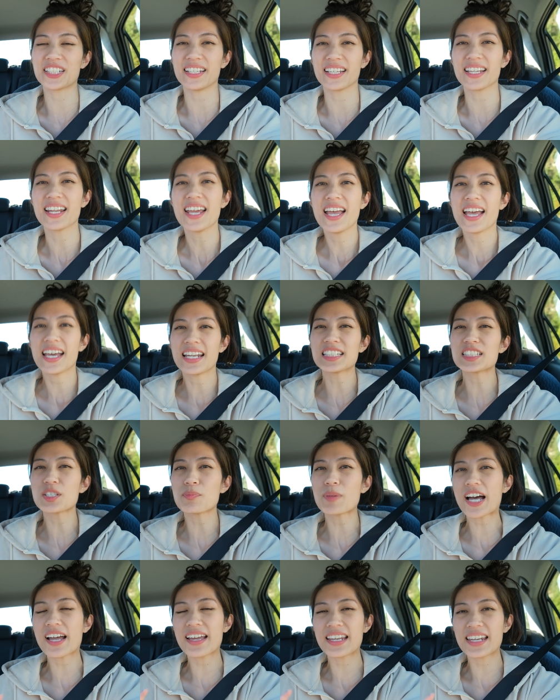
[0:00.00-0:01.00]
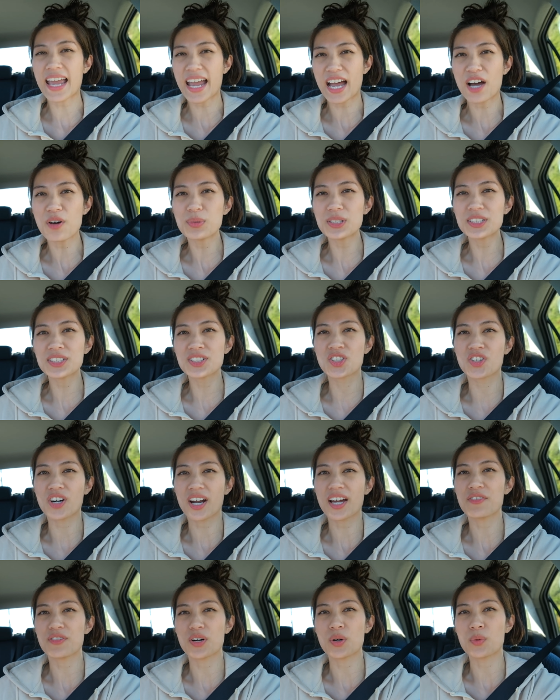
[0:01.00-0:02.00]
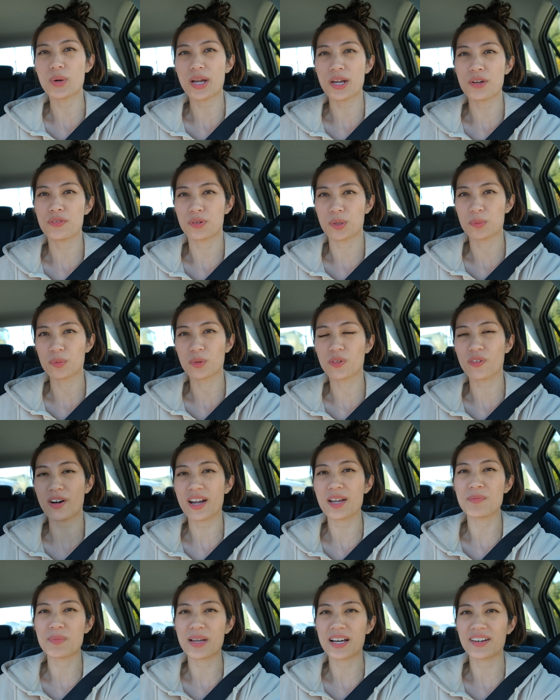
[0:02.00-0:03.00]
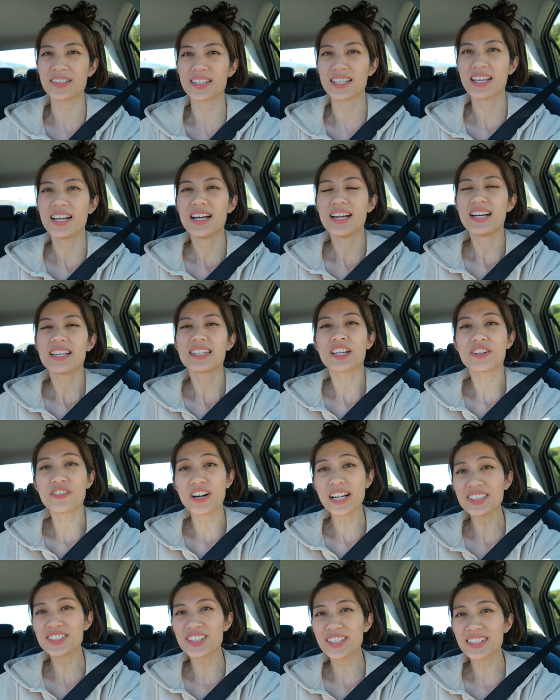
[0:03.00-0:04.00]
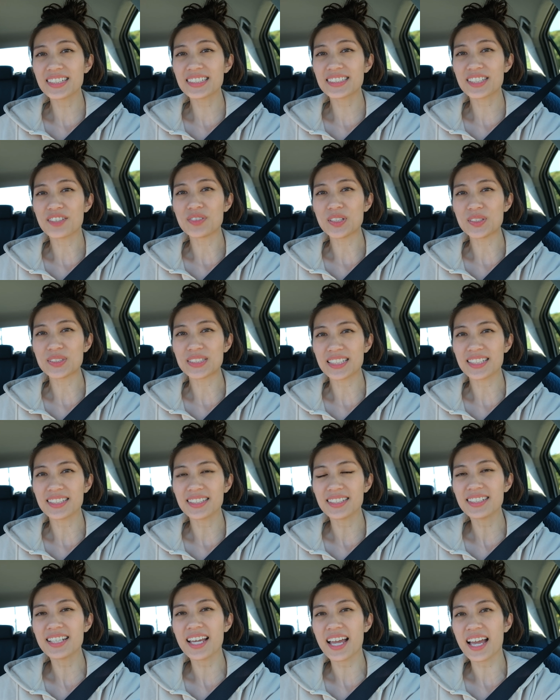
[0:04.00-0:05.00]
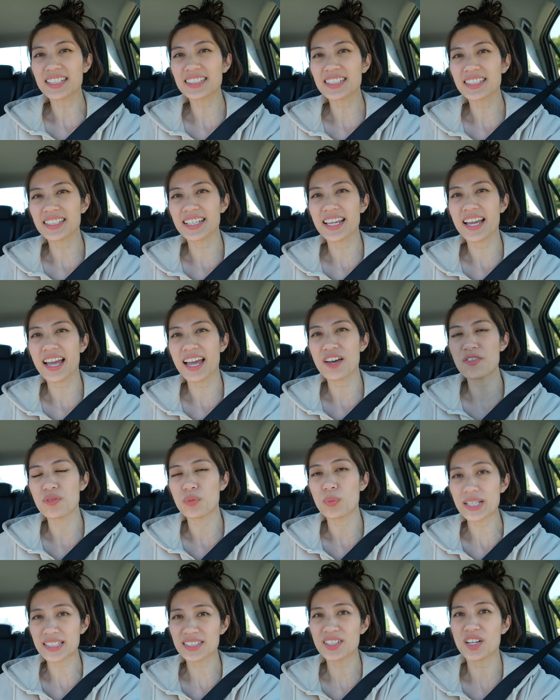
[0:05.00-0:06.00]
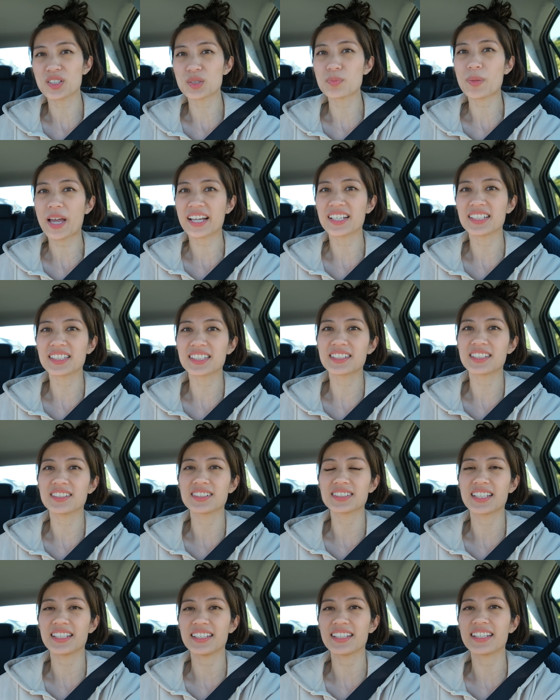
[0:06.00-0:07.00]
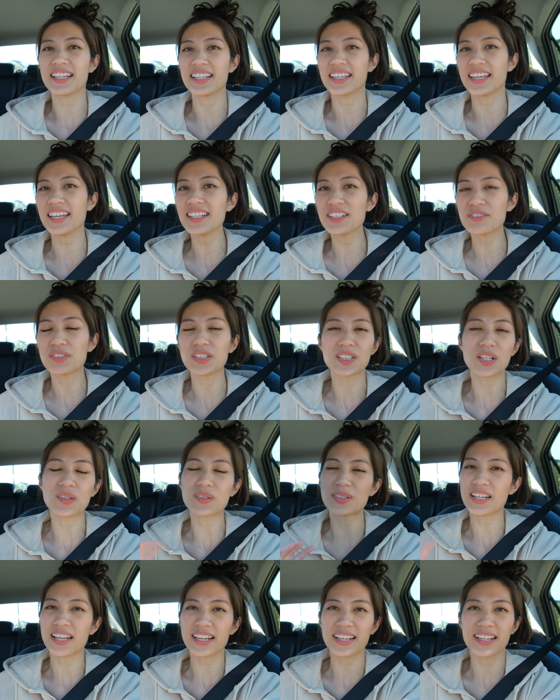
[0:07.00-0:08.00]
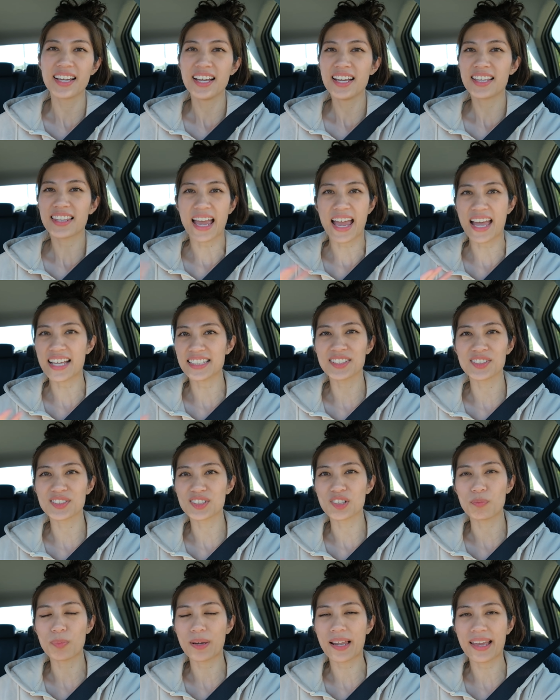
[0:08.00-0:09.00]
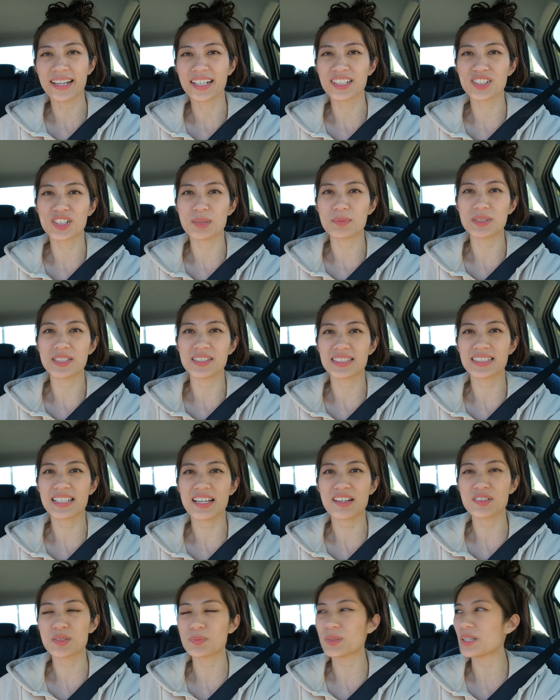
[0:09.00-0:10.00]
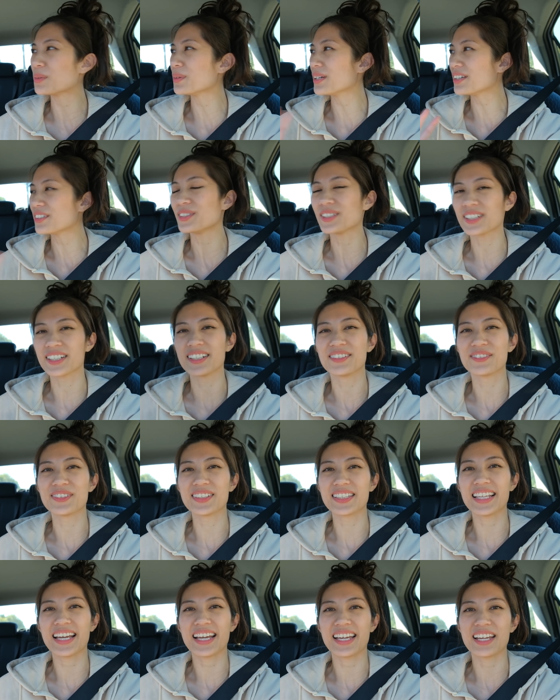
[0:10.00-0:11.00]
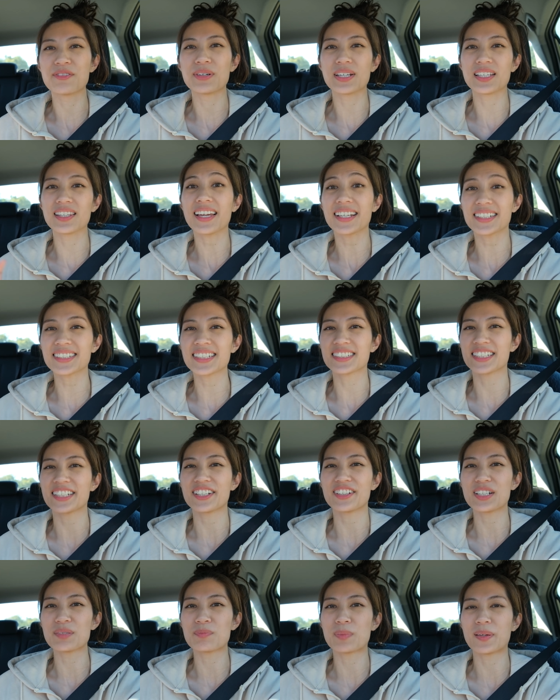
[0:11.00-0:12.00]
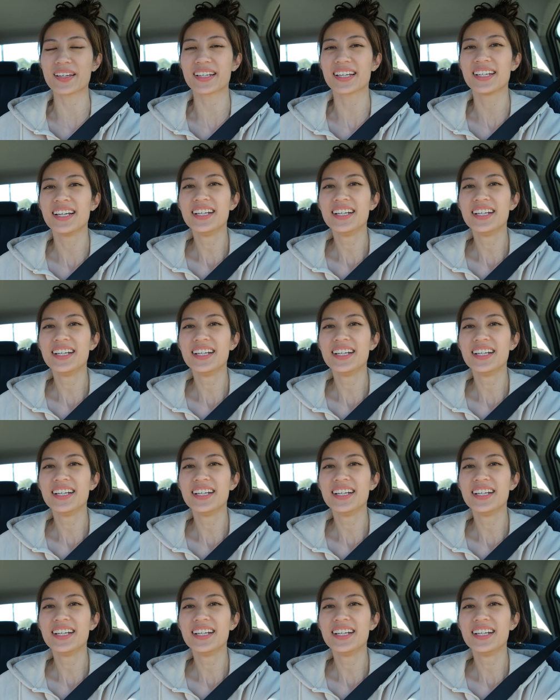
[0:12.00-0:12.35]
yet, and it's about an hour's drive away from Greymouth. The Great Journeys of New Zealand actually have West Coast package deals that you can get if you don't like the hassles of planning trips yourselves, but we're all good with that and we like to cherry pick,